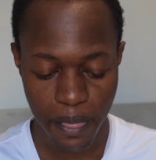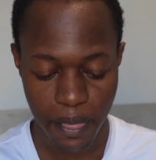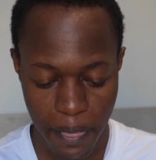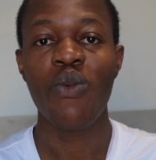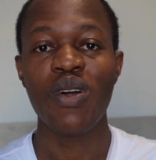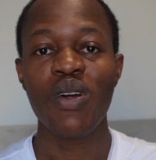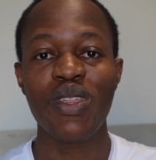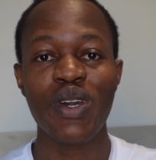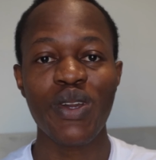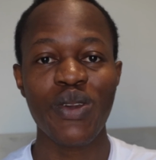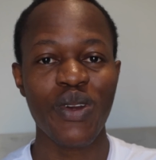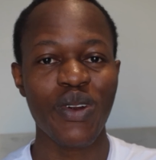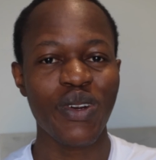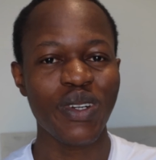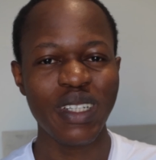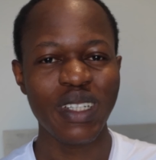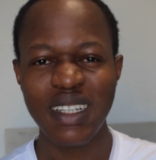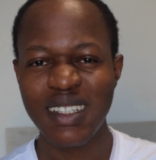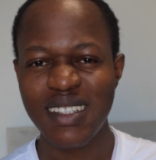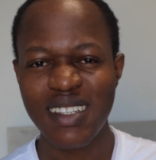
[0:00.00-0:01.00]
Whether you're a
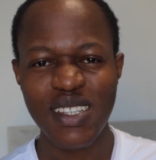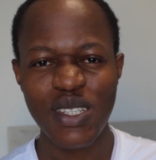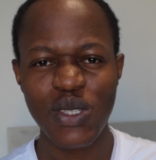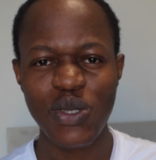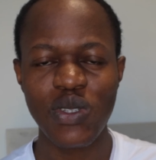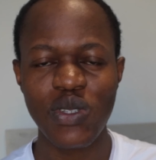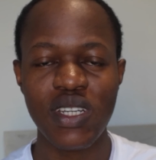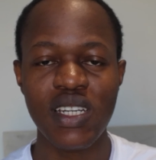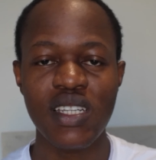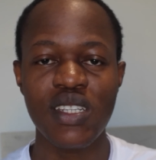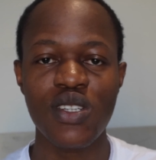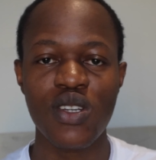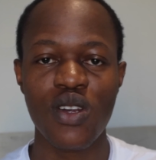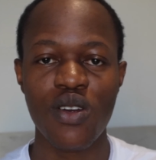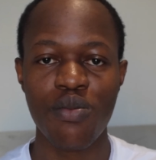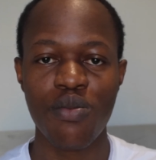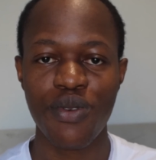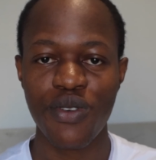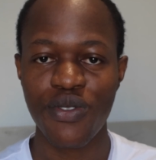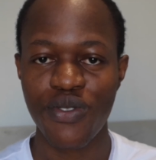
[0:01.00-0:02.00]
nursing student,
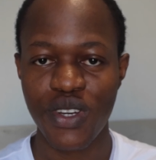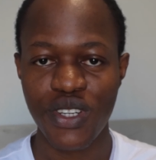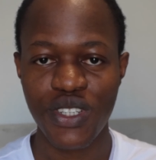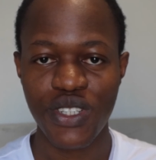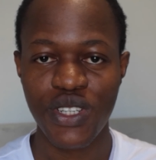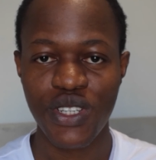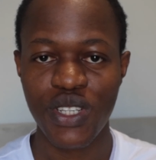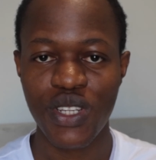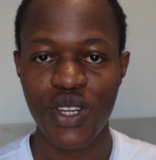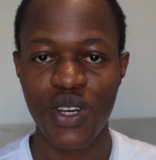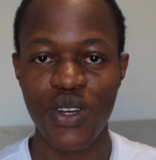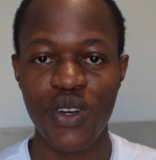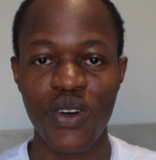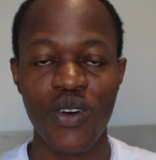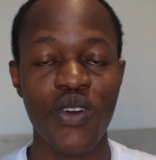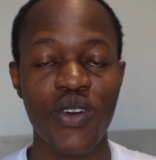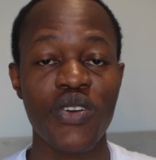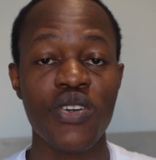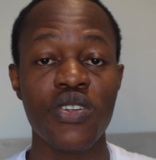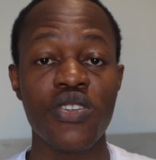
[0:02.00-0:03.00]
a professional,
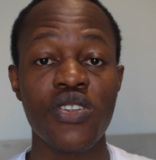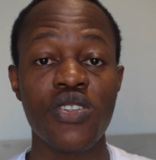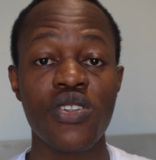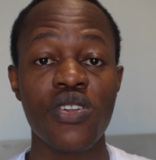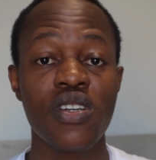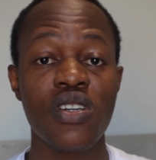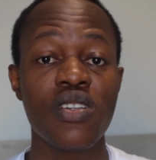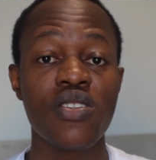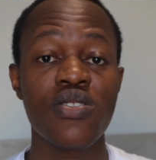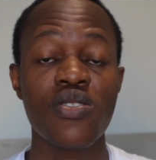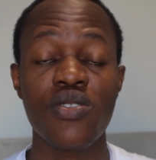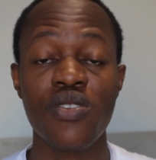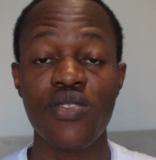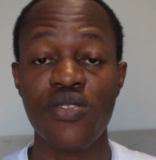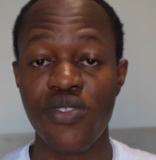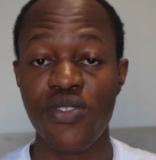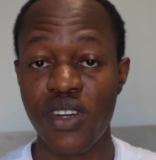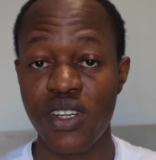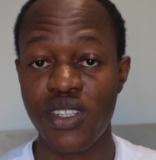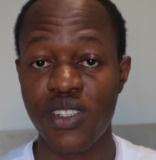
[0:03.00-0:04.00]
or you're just looking to
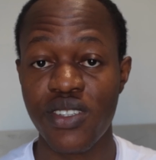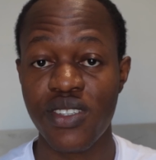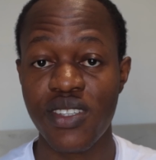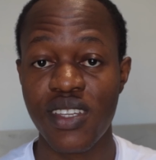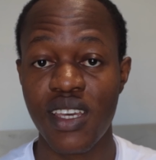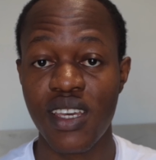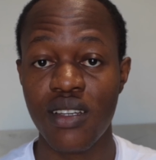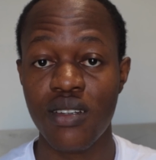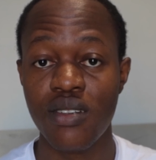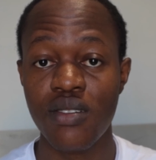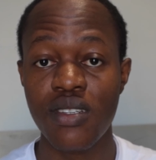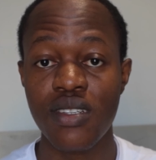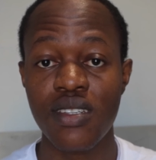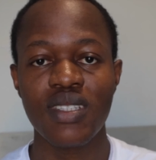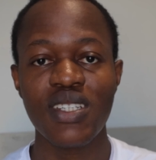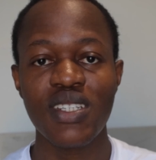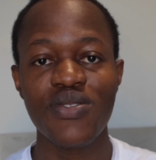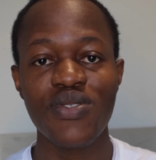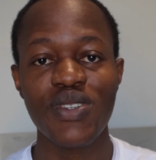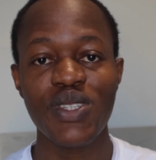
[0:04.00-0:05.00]
refresh your skills,
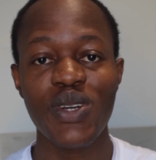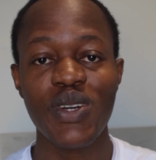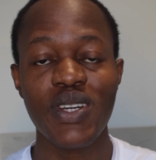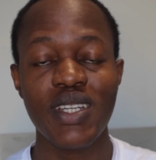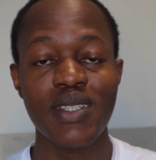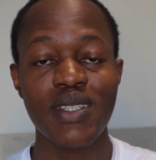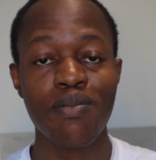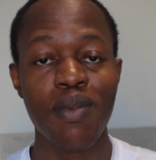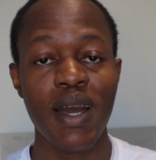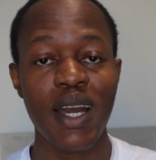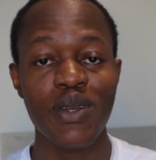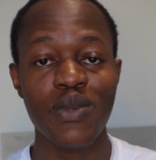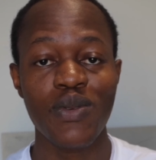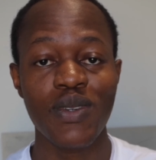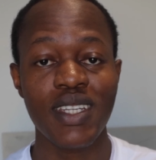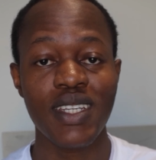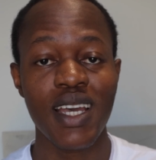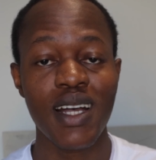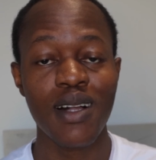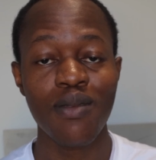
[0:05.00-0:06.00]
this video is packed
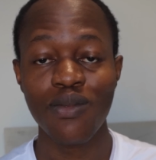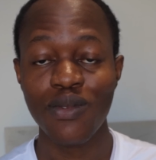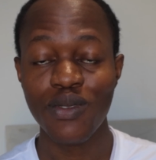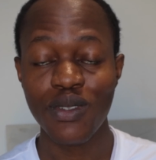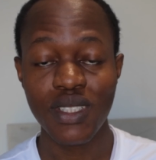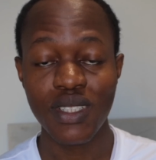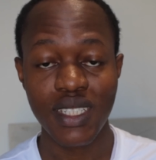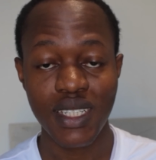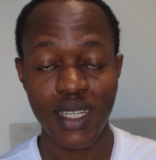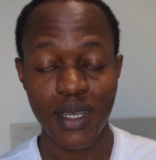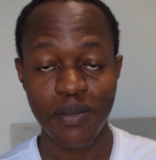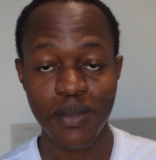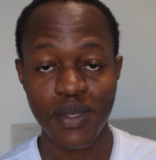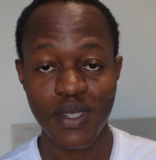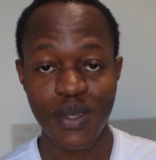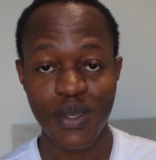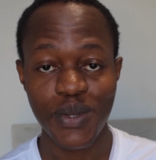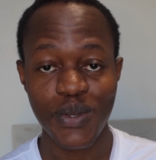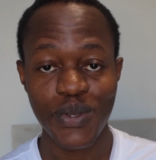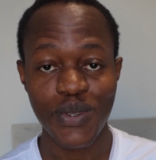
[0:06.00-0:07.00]
with helpful
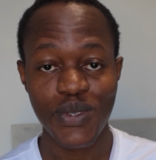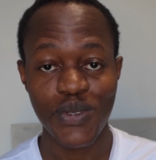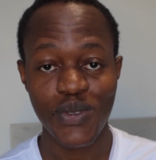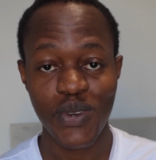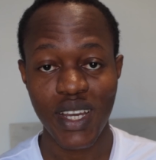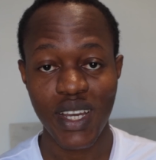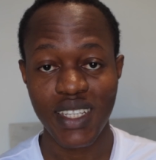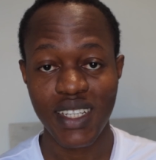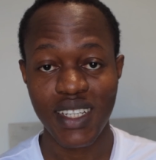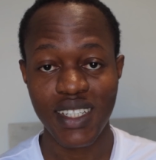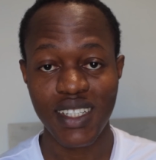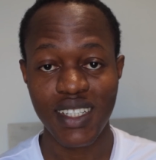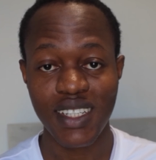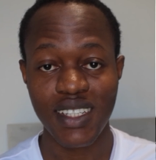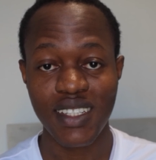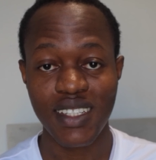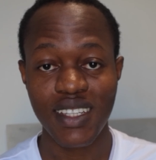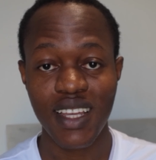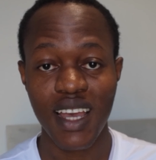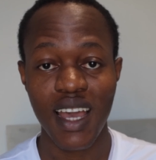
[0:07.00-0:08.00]
tips,
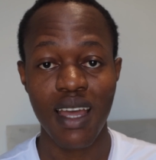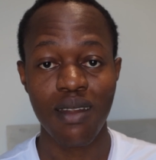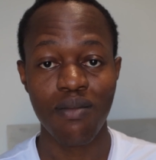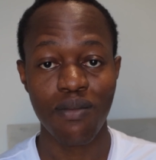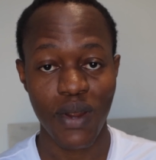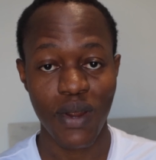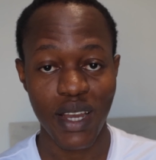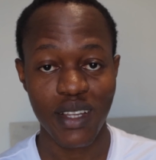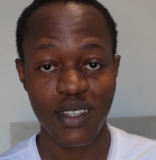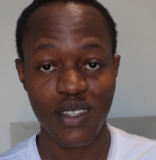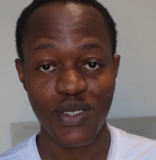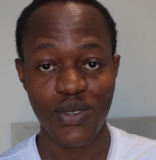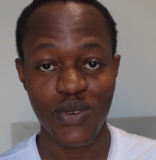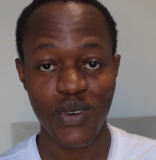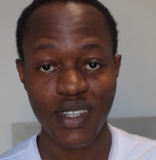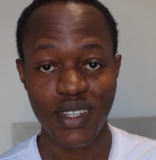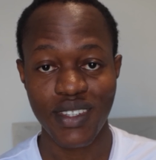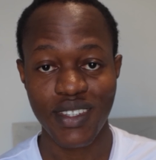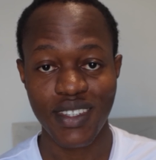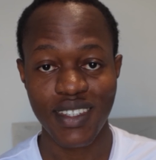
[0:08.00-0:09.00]
strategies, and practice
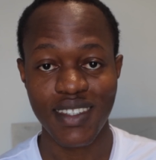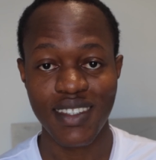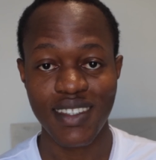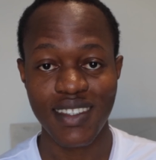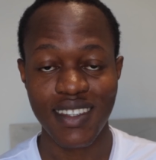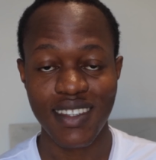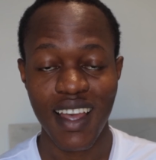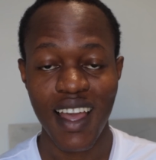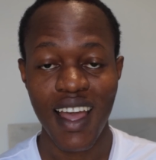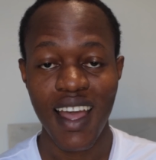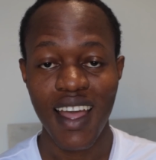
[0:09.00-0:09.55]
questions.